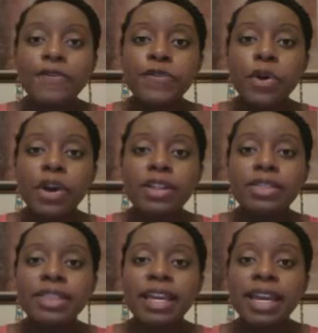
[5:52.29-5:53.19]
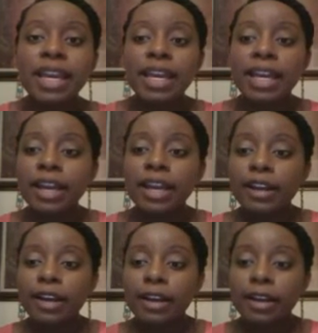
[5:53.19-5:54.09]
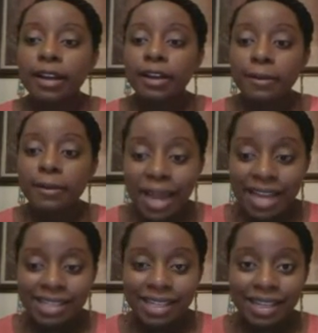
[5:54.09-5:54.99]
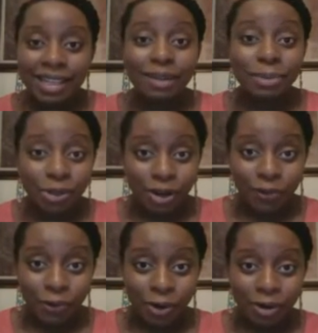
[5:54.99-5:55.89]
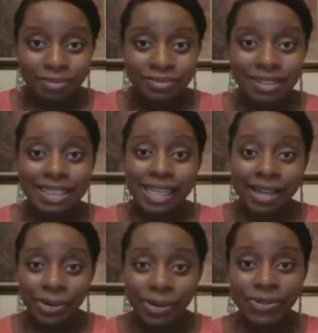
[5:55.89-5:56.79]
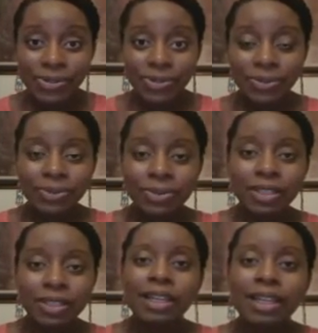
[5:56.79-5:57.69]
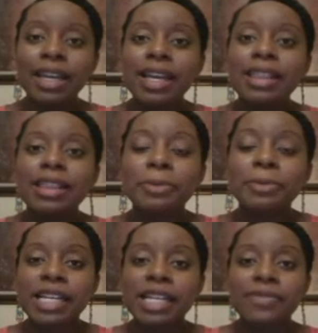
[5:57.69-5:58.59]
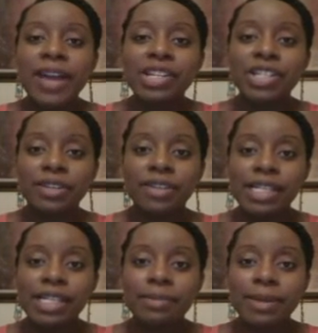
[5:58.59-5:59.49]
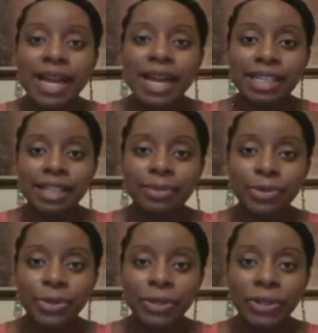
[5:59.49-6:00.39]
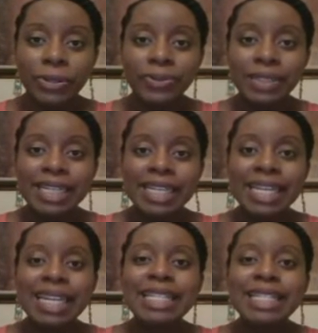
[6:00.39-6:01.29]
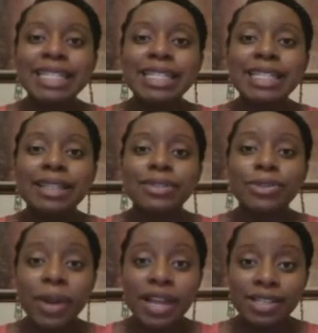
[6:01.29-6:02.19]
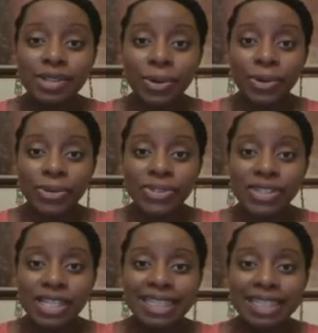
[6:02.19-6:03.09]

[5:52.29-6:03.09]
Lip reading: For the masculine and plural form, tíos, the possessive adjective needs to be masculine and plural. Nuestros